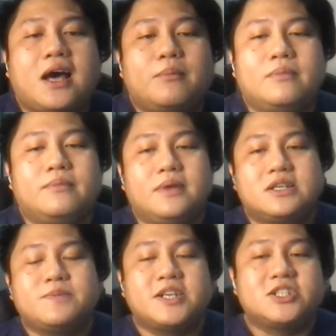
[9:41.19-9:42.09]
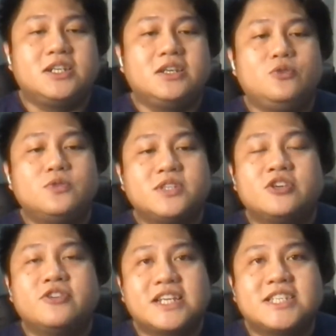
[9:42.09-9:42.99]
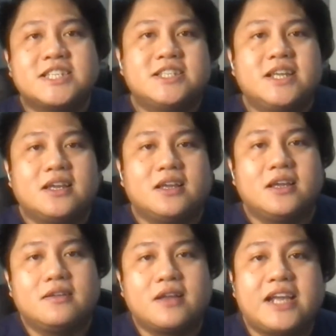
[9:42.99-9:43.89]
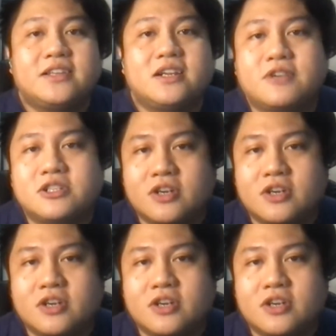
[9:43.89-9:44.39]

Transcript: especially using your existing IT